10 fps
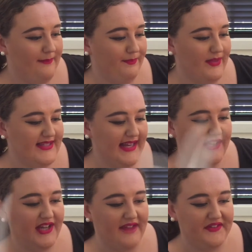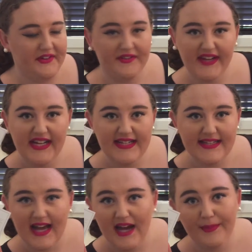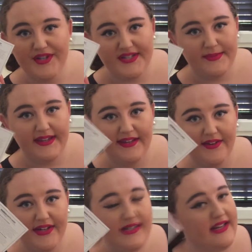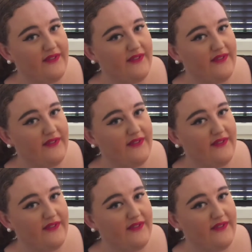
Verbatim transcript: Once again, you have your ingredients card, which is really good if